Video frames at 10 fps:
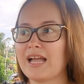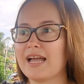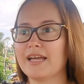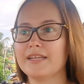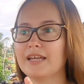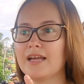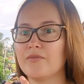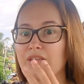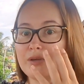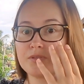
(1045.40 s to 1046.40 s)
and
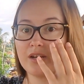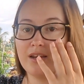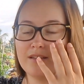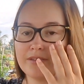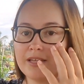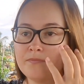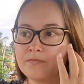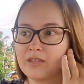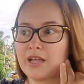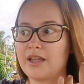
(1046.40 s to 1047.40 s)
uh, that he was going to love it.
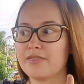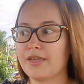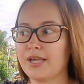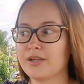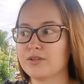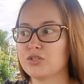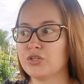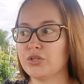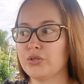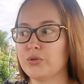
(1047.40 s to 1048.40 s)
And I think
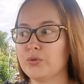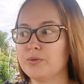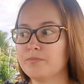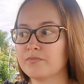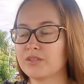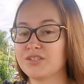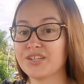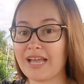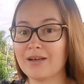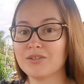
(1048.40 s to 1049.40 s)
to
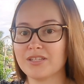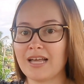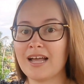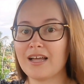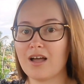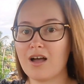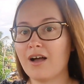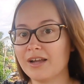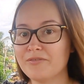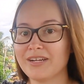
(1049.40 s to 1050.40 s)
to counter that,
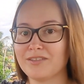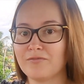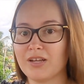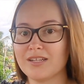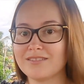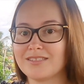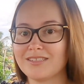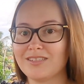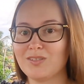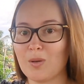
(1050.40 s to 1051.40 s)
I read the
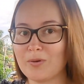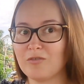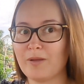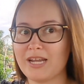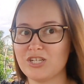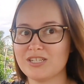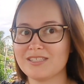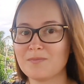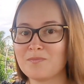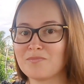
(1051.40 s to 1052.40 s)
first couple of
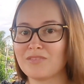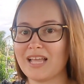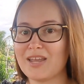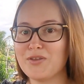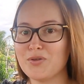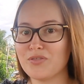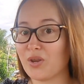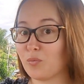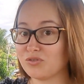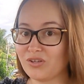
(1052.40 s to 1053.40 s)
pages and knew
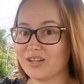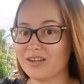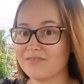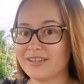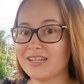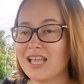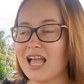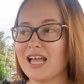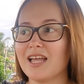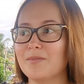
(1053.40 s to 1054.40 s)
that I wasn't going to love it,
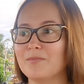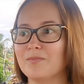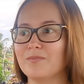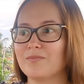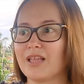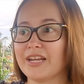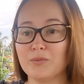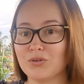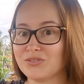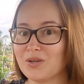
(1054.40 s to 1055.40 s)
um, and
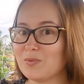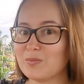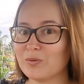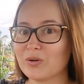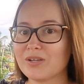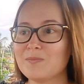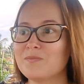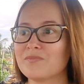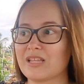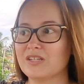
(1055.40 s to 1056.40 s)
it wasn't a me book.
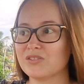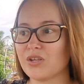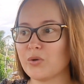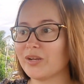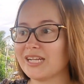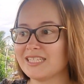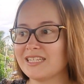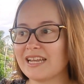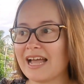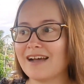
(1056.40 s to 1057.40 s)
And so when I
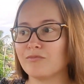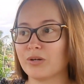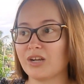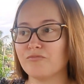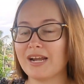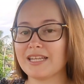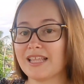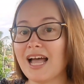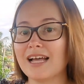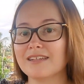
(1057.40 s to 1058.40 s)
didn't have when I read
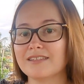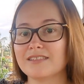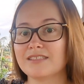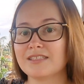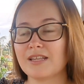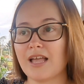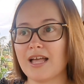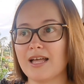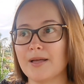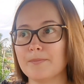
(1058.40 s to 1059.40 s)
that
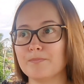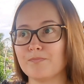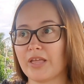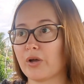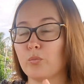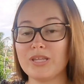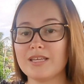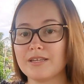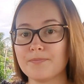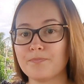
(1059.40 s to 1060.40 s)
um, like a week